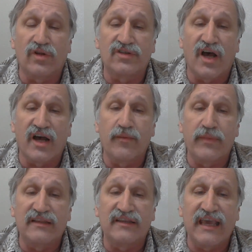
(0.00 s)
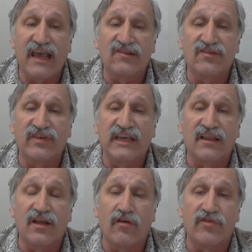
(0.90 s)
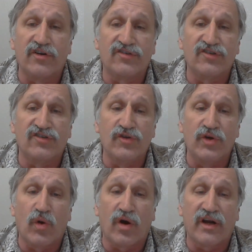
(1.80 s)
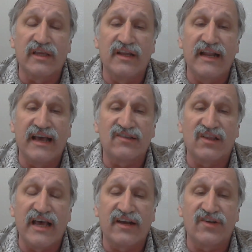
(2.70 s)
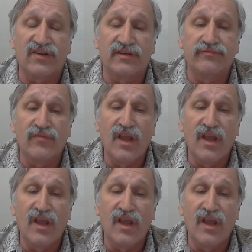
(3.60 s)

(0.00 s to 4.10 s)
We'll talk about the case of Gitlow versus New York in the next lecture.